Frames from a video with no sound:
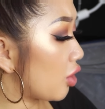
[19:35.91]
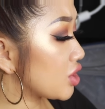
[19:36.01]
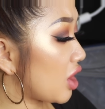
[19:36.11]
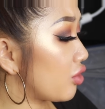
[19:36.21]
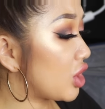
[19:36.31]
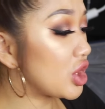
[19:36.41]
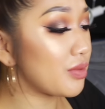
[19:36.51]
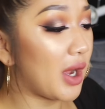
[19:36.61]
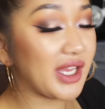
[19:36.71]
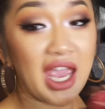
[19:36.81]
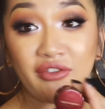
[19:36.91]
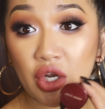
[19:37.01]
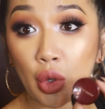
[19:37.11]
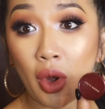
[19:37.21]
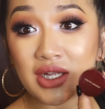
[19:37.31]
I also use my Kevin
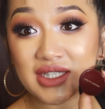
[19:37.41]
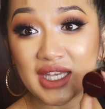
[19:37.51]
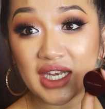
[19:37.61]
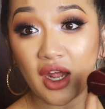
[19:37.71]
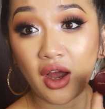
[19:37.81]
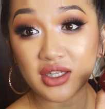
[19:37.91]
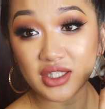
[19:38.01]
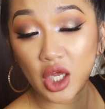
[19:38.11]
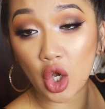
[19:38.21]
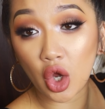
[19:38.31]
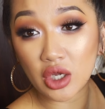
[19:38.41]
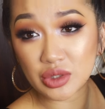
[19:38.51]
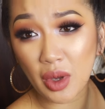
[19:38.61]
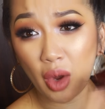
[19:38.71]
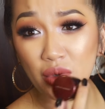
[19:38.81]
Aquan Skin Enhancer a lot
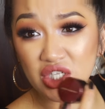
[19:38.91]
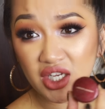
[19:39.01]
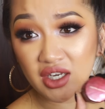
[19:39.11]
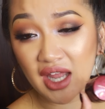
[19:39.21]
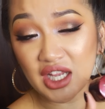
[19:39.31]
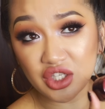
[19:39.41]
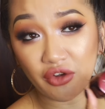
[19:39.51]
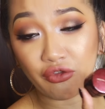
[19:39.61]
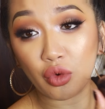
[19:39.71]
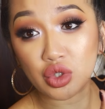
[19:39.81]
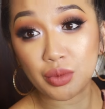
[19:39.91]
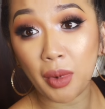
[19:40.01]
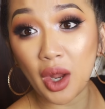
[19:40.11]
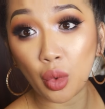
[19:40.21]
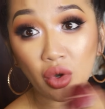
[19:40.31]
as well. I wish I can actually afford to
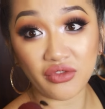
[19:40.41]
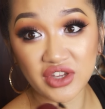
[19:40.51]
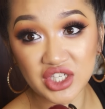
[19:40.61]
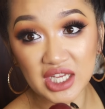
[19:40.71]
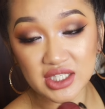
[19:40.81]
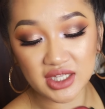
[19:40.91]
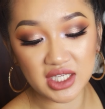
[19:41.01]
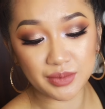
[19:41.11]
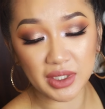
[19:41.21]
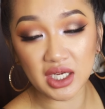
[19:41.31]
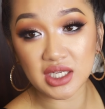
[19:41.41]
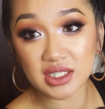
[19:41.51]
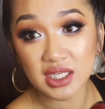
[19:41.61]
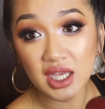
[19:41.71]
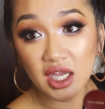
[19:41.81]
buy all of the shades in this
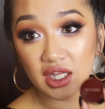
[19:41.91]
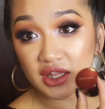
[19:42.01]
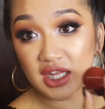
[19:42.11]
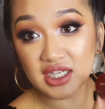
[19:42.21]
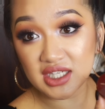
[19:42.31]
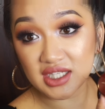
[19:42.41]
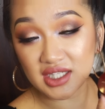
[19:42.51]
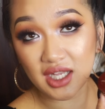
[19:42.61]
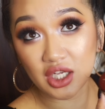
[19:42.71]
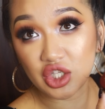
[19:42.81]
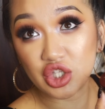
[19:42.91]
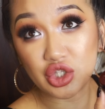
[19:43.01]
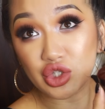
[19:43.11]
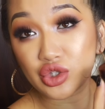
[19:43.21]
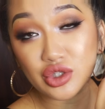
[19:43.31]
because this is like
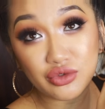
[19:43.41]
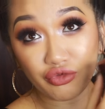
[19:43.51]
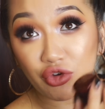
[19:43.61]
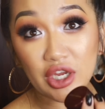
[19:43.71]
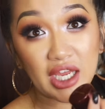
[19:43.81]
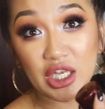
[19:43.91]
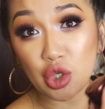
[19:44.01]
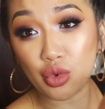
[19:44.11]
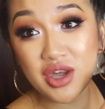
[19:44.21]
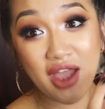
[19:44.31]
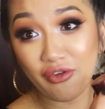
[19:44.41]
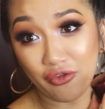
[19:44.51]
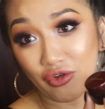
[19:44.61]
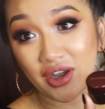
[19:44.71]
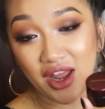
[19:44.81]
freaking, you'll never
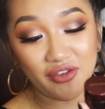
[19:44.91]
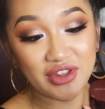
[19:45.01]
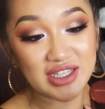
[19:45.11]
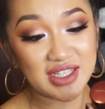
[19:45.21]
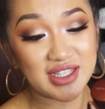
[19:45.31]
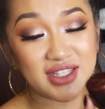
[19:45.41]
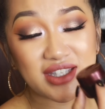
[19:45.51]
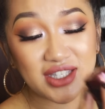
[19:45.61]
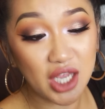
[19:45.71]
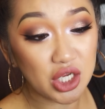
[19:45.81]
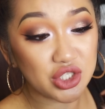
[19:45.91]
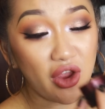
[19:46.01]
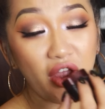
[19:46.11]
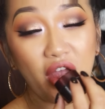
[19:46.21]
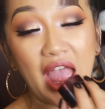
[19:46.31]
run out of this. It's such
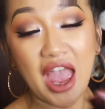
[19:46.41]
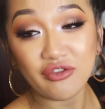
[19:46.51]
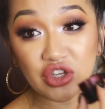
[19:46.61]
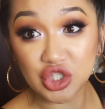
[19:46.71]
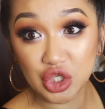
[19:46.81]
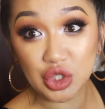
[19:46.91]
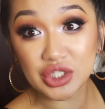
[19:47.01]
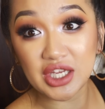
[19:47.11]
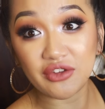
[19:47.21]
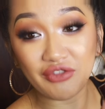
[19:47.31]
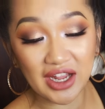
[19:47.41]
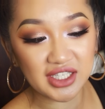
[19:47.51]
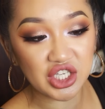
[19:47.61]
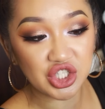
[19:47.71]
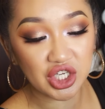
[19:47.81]
a heavy duty
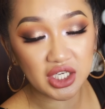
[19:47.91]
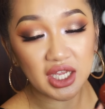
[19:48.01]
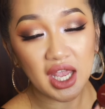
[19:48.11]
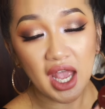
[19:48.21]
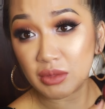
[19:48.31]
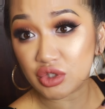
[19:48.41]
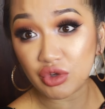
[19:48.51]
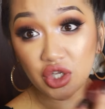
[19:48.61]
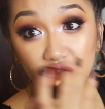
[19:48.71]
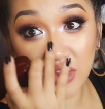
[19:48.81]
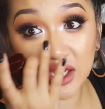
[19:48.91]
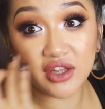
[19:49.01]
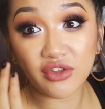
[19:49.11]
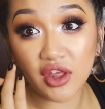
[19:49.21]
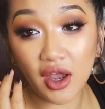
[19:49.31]
foundation. It's really good for
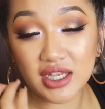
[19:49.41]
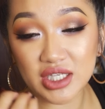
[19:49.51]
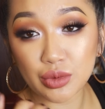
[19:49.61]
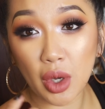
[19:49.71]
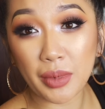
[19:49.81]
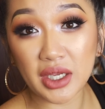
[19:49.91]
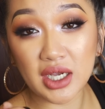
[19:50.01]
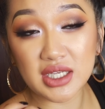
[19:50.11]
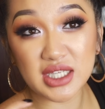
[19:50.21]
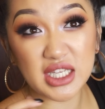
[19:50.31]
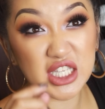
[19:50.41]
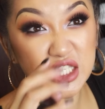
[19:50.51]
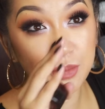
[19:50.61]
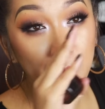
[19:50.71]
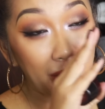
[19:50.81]
underneath the eyes as well because it
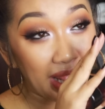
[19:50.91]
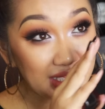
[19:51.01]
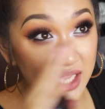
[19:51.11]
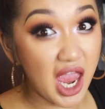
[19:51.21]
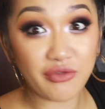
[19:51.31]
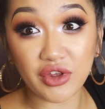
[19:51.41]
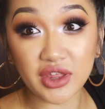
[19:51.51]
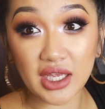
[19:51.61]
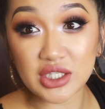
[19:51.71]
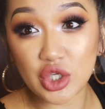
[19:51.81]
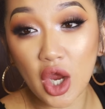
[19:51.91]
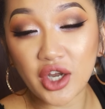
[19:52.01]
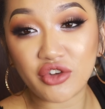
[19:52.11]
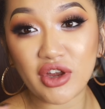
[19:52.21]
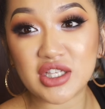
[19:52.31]
just blanks at everything, so your
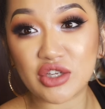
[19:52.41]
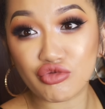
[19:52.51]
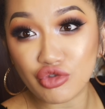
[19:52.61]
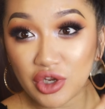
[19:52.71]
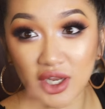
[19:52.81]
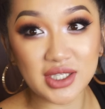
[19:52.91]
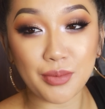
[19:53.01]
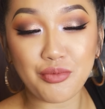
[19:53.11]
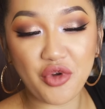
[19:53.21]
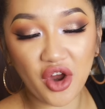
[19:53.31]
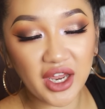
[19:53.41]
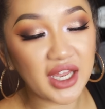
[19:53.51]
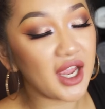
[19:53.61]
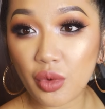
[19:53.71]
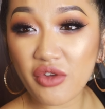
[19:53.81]
under eyes look really nice and
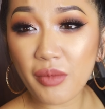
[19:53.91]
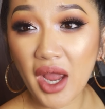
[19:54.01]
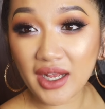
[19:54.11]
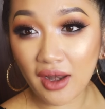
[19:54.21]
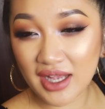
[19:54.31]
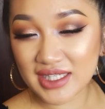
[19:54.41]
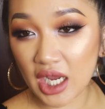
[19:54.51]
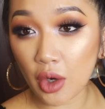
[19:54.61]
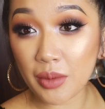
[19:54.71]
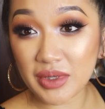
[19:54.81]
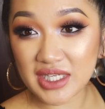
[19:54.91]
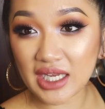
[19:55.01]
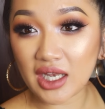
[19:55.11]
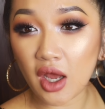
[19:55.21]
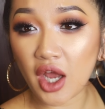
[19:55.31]
bright. With my clientele in
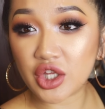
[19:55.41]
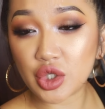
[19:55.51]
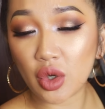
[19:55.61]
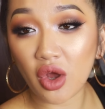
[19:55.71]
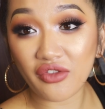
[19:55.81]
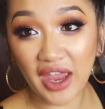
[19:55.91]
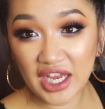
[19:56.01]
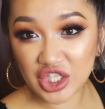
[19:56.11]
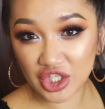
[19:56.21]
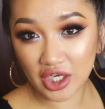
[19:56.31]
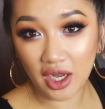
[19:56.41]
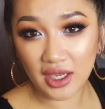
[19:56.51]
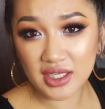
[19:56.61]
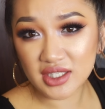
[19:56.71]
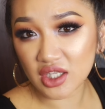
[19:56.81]
particular, I do a lot of Asian
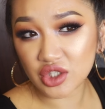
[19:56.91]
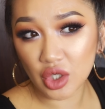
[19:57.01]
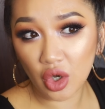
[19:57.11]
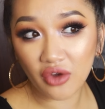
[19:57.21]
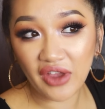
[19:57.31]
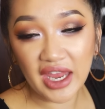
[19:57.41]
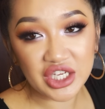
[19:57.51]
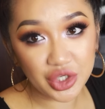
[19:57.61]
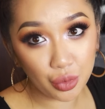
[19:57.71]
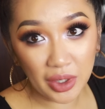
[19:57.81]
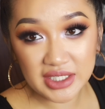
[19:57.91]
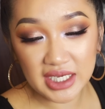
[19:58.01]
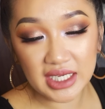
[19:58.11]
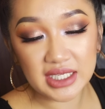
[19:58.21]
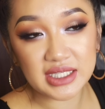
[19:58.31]
clients. I do a lot of Asian
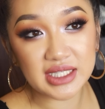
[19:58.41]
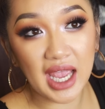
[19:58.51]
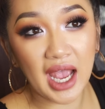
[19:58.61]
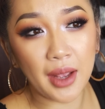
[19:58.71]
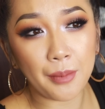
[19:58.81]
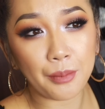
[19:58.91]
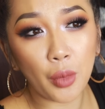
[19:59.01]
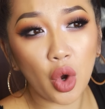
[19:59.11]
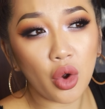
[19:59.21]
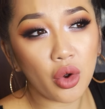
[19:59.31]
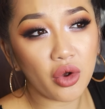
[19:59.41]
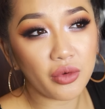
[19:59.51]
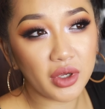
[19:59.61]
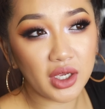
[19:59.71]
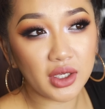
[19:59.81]
weddings, um, more
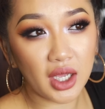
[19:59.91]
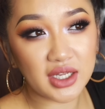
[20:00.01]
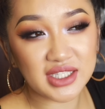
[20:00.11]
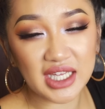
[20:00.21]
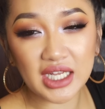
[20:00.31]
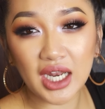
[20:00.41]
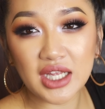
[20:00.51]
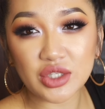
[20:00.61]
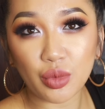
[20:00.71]
kind of skin colours